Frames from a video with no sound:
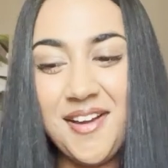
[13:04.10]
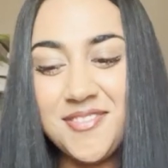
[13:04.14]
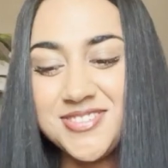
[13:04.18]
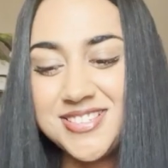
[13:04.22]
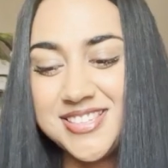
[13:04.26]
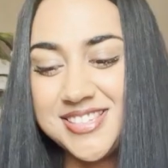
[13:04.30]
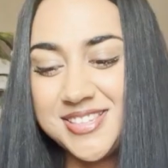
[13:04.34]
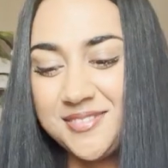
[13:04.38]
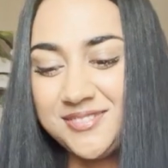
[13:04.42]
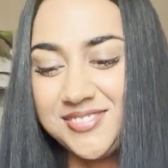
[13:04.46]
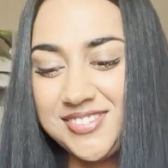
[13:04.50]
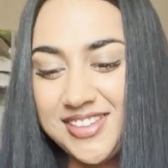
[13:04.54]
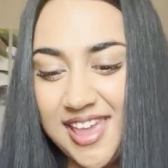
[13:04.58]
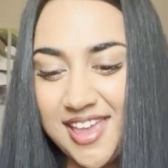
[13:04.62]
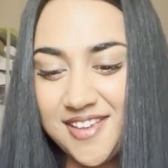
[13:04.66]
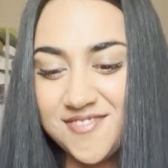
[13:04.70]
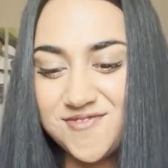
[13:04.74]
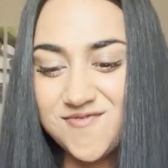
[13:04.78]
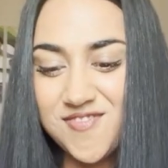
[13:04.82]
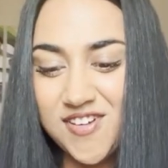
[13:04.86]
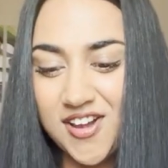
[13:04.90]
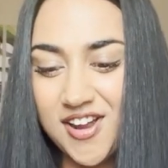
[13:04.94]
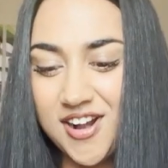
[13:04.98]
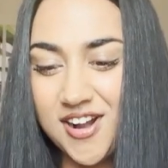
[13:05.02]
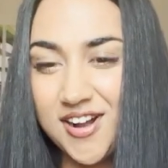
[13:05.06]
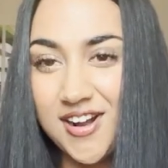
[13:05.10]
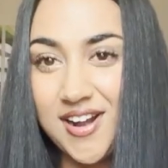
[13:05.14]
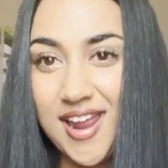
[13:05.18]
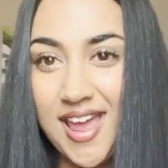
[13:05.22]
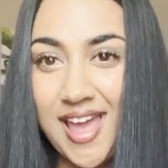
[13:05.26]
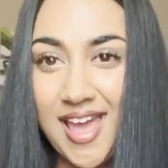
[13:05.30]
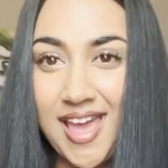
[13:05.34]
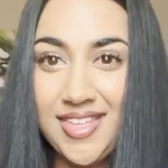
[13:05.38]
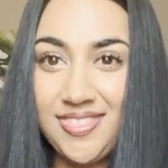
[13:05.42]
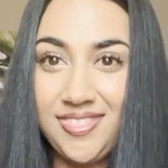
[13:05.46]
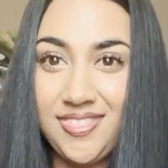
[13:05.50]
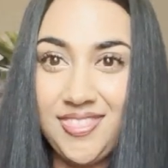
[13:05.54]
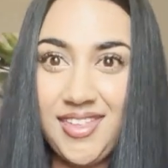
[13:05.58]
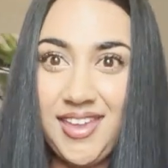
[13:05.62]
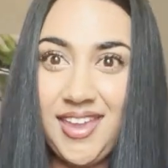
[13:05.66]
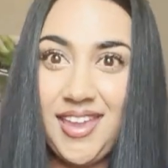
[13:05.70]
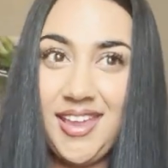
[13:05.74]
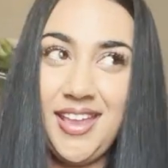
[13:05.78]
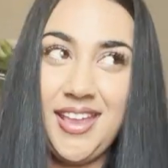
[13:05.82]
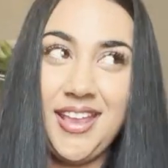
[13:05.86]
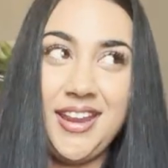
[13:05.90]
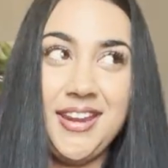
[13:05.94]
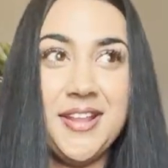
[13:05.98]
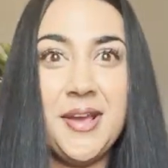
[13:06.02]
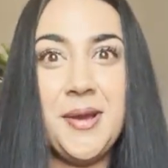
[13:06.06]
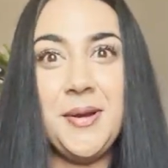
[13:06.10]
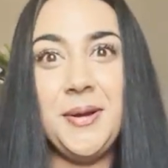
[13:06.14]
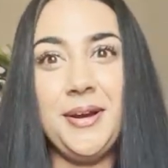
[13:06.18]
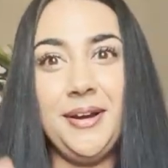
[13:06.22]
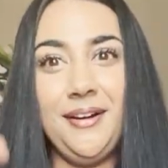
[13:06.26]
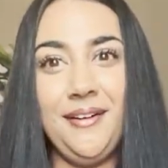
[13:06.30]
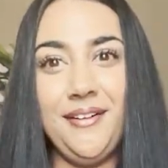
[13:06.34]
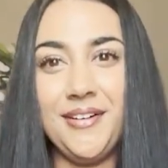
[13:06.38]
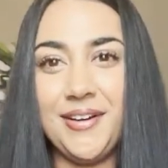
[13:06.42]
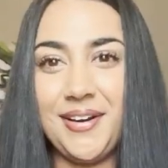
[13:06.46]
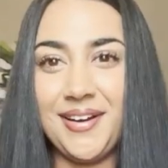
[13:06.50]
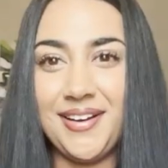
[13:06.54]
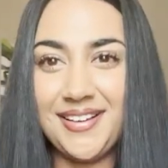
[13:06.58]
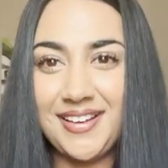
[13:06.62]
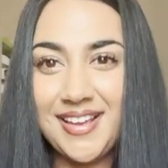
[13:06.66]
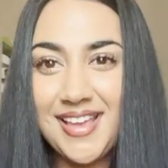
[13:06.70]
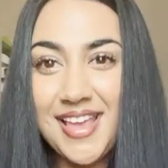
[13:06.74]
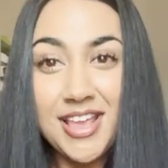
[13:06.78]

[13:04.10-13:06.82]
was September, and then, oh,